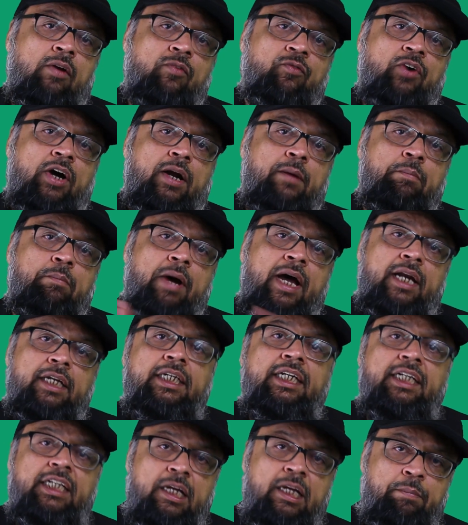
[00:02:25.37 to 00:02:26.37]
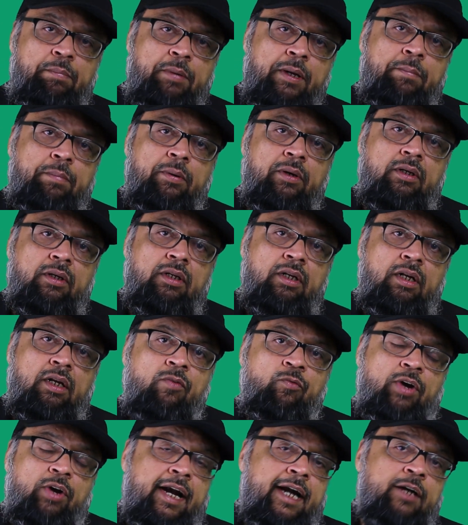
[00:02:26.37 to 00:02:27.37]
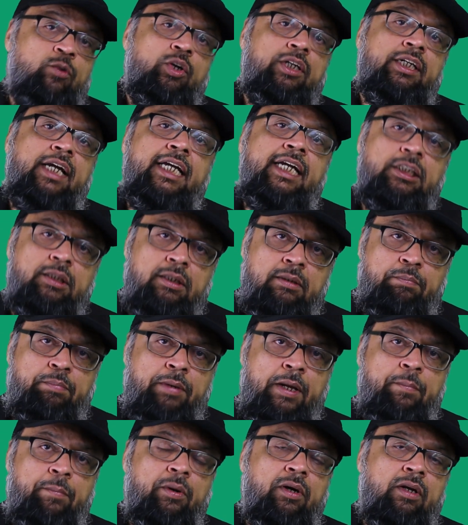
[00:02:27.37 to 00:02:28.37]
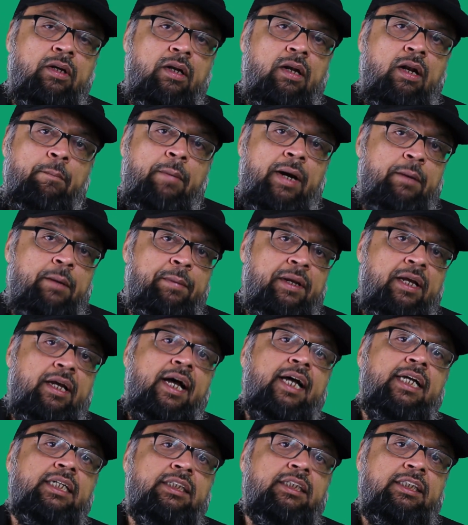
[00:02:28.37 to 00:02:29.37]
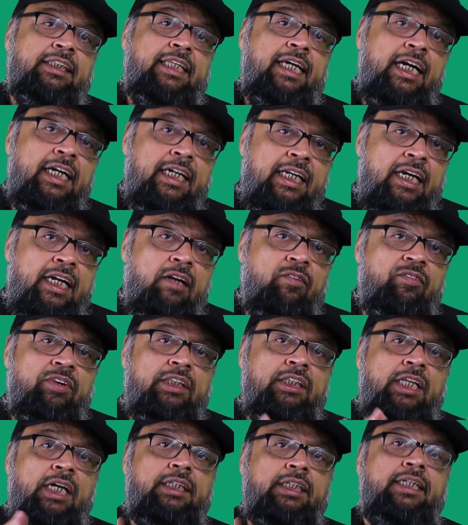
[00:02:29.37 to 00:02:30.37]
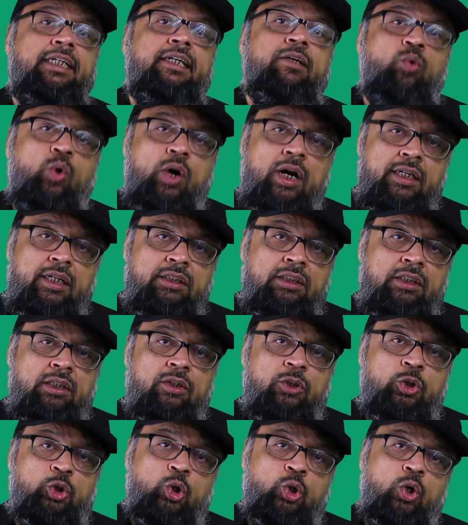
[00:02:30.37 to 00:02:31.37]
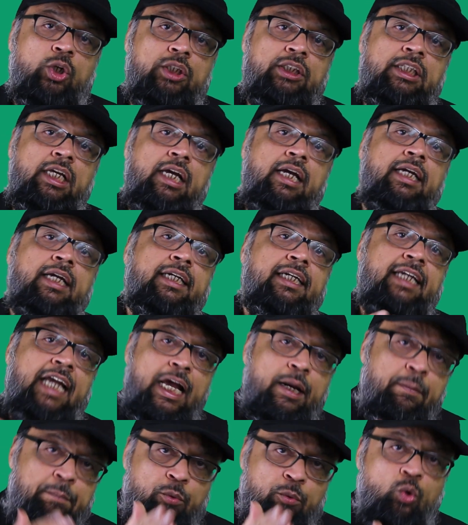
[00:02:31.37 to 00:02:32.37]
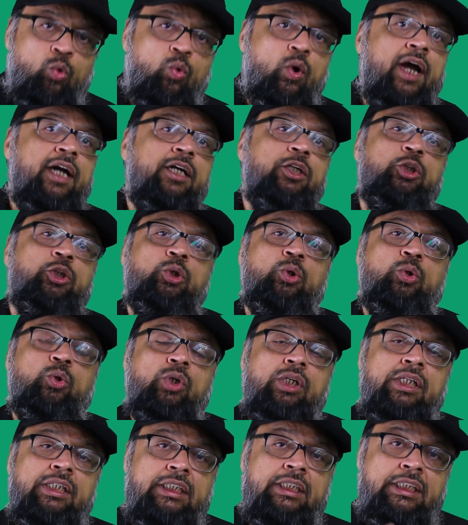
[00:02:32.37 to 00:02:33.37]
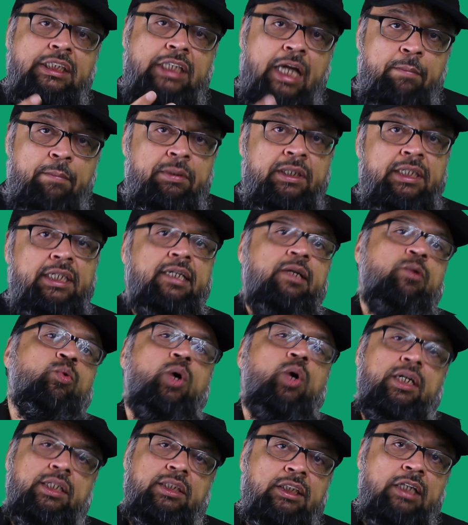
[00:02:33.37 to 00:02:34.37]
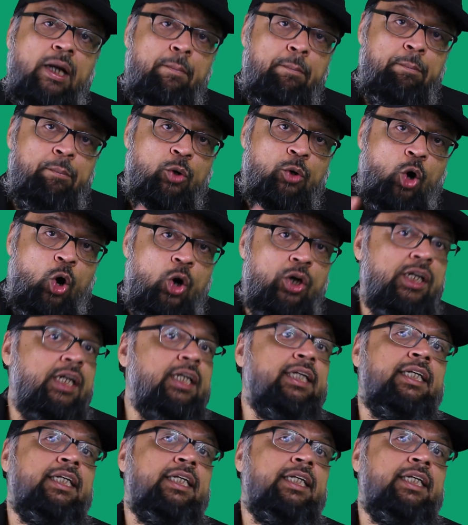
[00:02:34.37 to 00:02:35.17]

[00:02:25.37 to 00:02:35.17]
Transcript: for marketing people, for advertising people, but because they deal with the keywords, so they can provide you some keywords, some broader